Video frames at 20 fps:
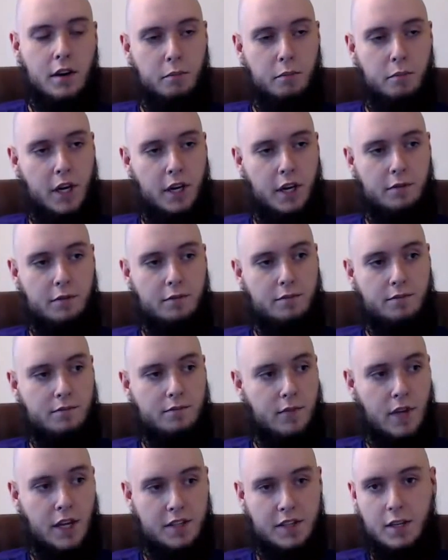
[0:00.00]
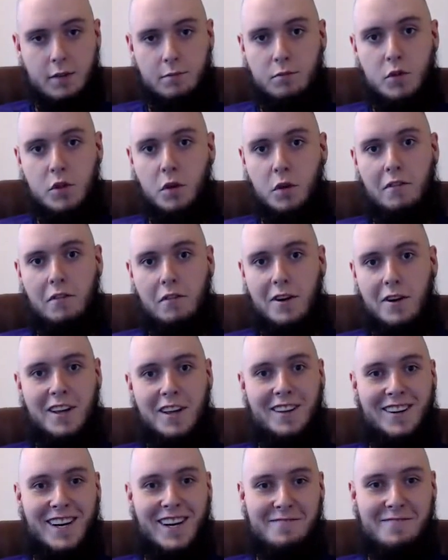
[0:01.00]
But that's a story for
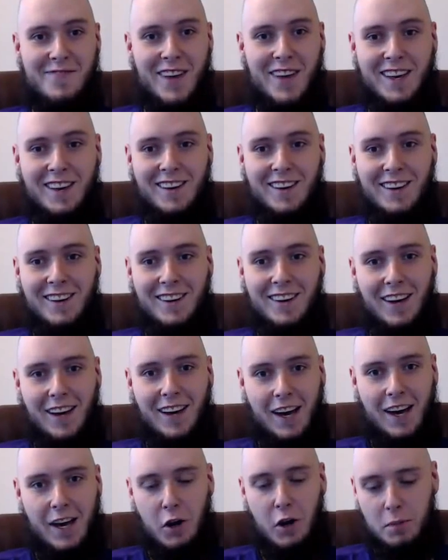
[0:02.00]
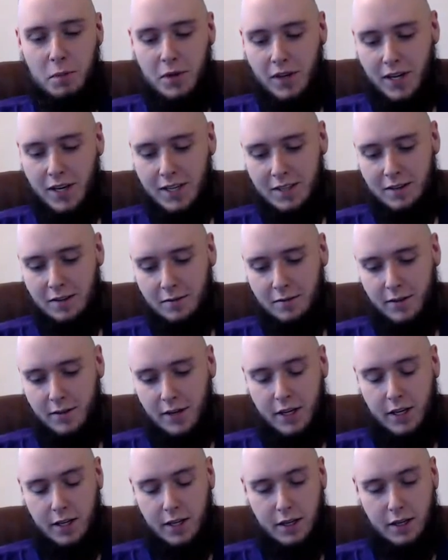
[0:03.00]
another time. I hope you guys have
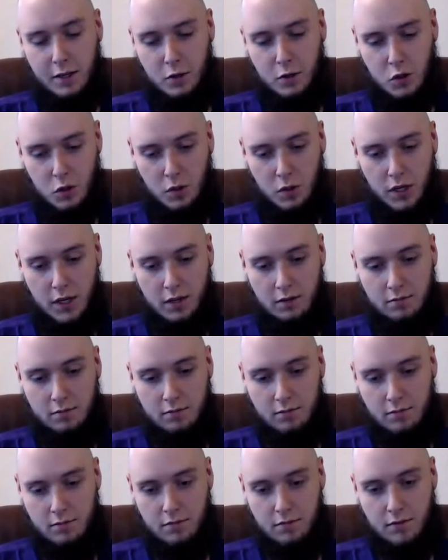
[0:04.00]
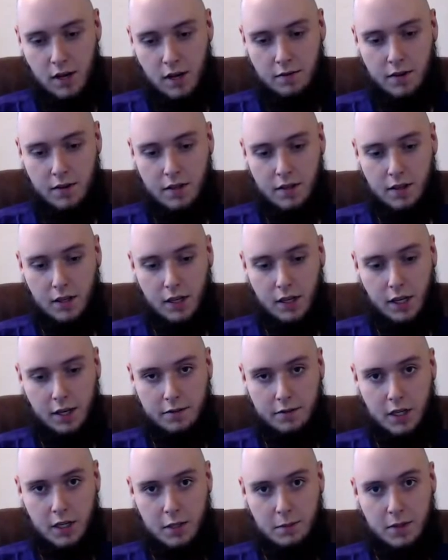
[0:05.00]
enjoyed everything that
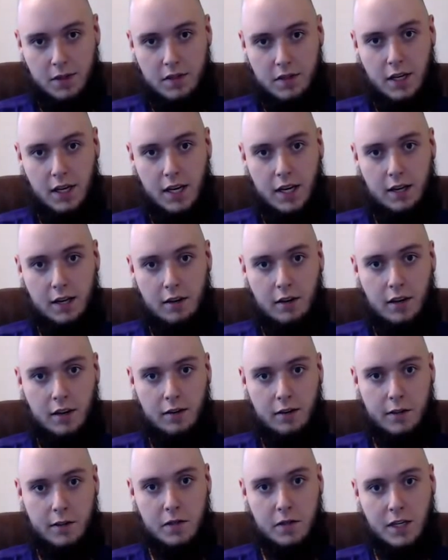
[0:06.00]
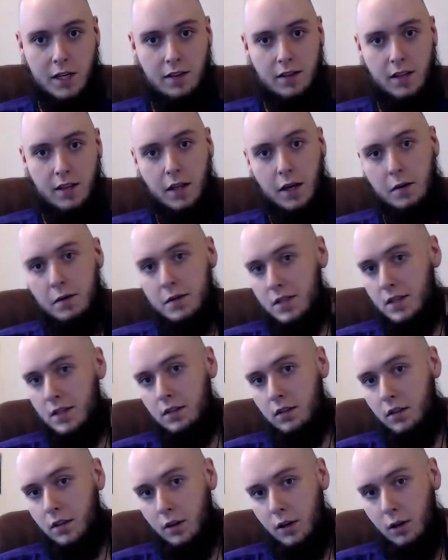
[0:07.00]
I've talked about today, and if there's anything that I was
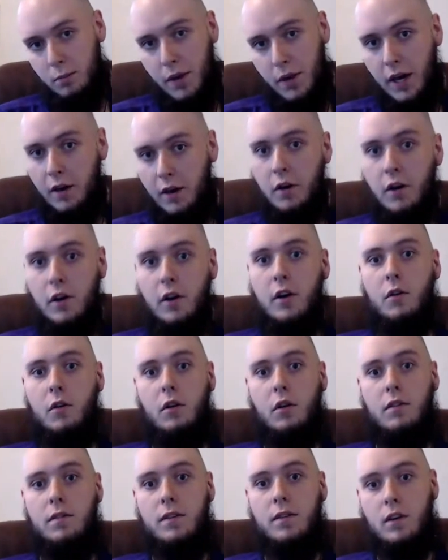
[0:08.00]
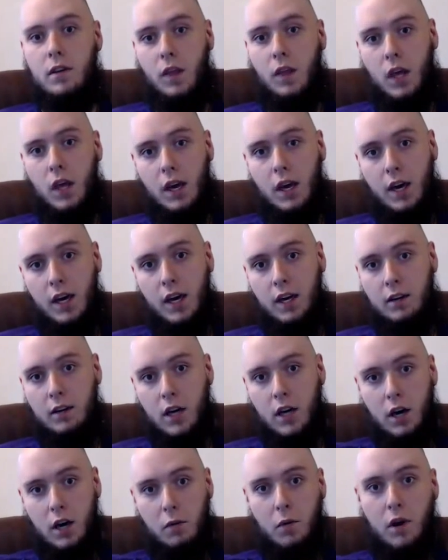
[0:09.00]
unclear about or you feel that I
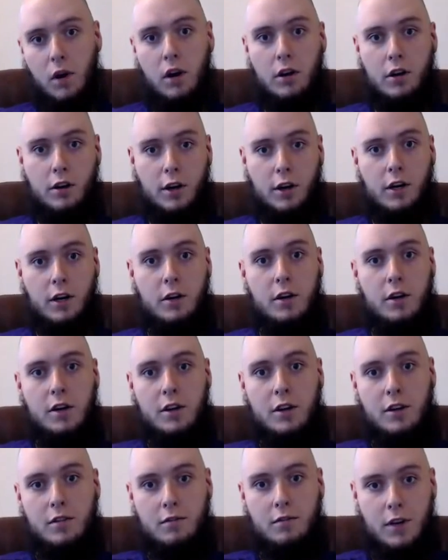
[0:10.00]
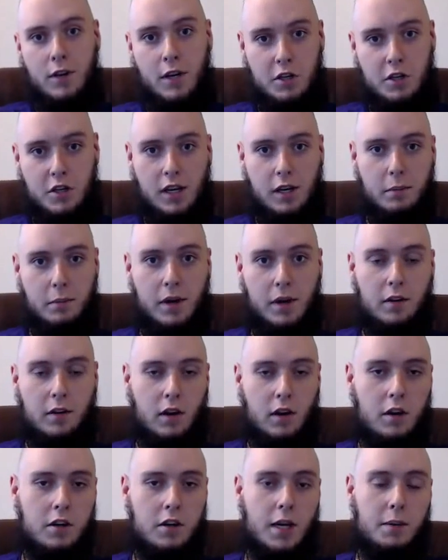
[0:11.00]
got wrong or need to talk about in
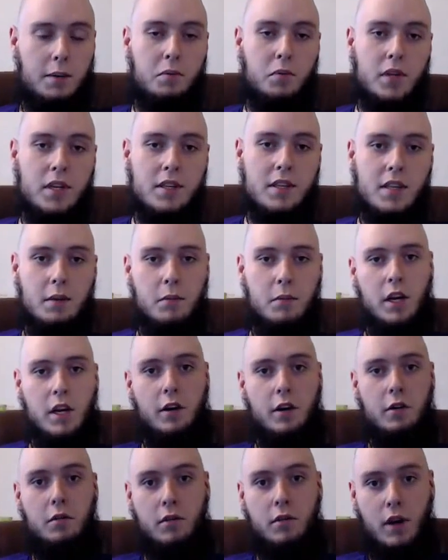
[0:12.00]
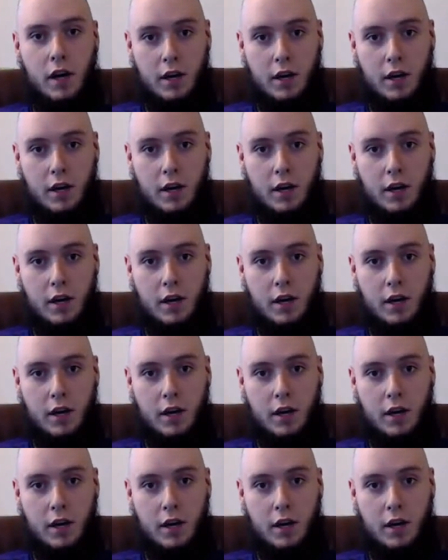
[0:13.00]
greater depth, please let me know.